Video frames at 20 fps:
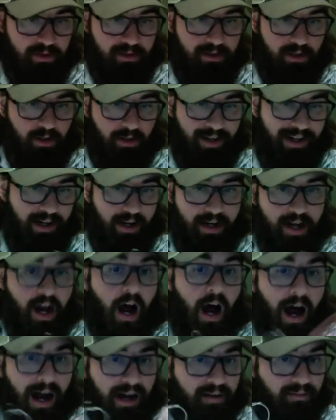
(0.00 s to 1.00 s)
you'll get a
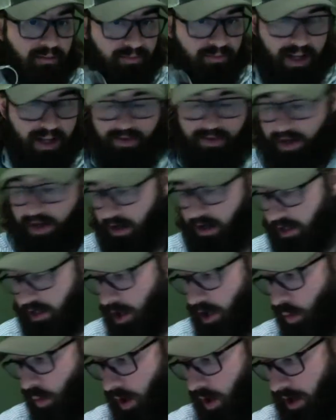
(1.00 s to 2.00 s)
knot in there and
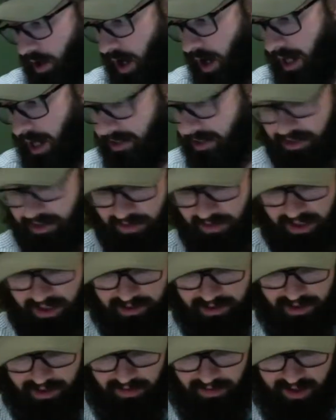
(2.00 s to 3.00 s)
you don't want knots and
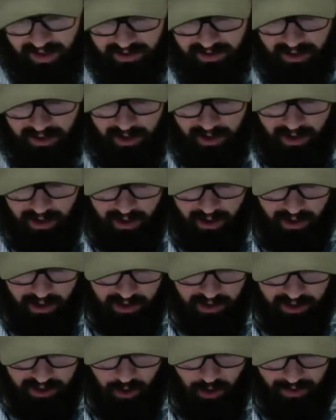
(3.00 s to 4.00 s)
things like this.
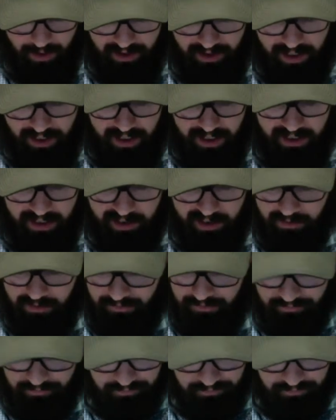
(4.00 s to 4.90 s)
So with these,